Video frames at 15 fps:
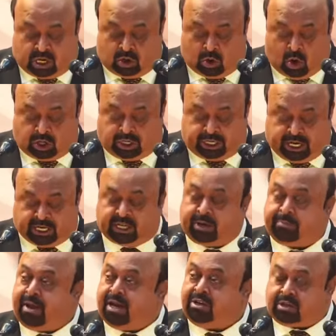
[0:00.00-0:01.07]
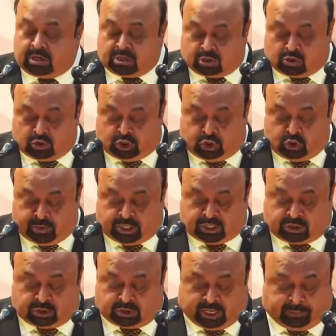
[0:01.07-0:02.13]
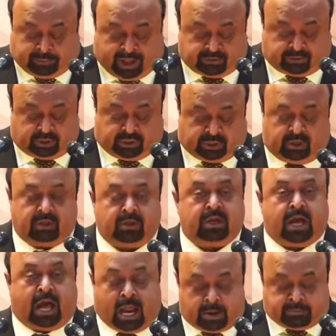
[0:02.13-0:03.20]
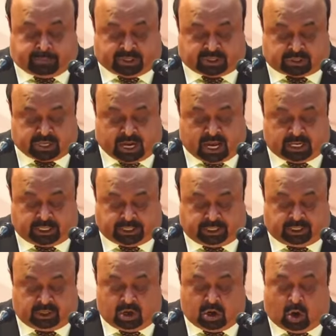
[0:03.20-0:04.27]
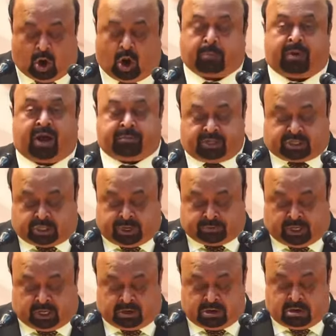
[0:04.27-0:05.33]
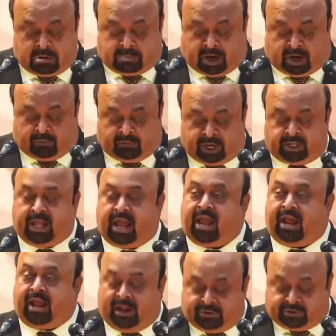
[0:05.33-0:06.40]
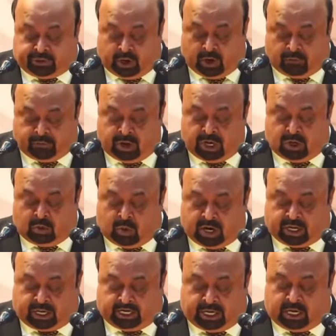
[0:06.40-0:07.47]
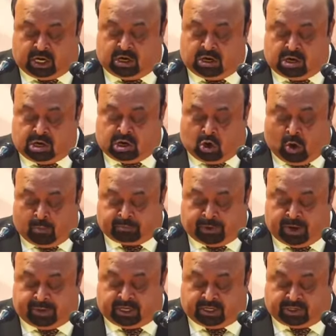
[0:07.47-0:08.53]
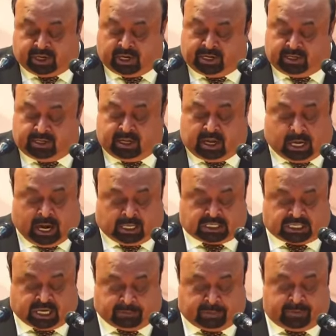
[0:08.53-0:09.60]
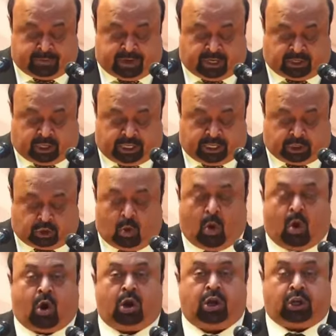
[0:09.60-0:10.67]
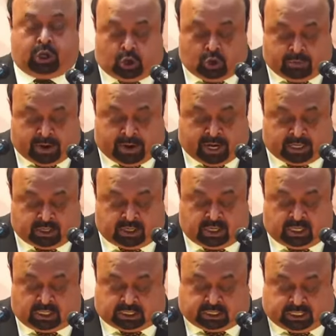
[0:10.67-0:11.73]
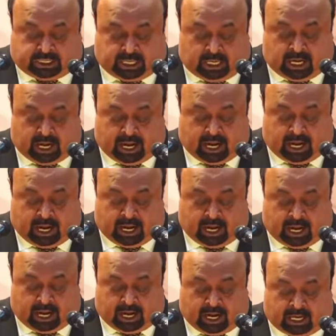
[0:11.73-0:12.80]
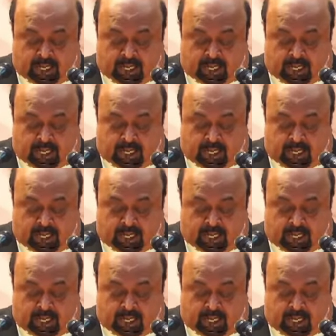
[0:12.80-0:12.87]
extent to which machines are not detrimental to humans' capacity and personality or permissible, but they, instead of working complementarily and supplementarily to all human skill and stamina,